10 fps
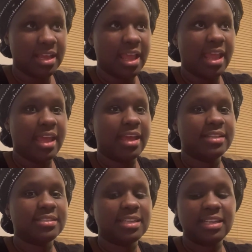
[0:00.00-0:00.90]

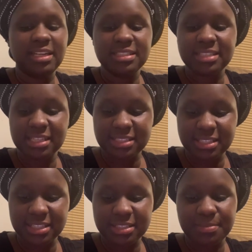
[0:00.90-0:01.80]
And in this
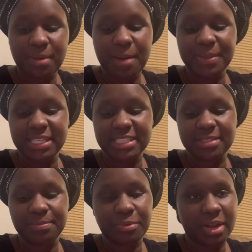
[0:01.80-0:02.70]
instance, Mama needs a
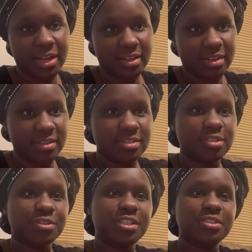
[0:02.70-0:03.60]
break, so
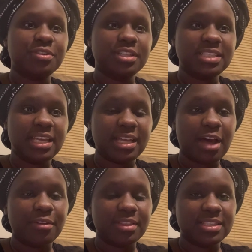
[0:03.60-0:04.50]
she's going to take
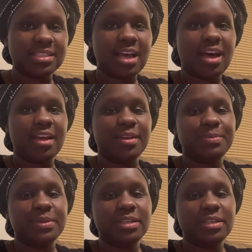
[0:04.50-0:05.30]
out this time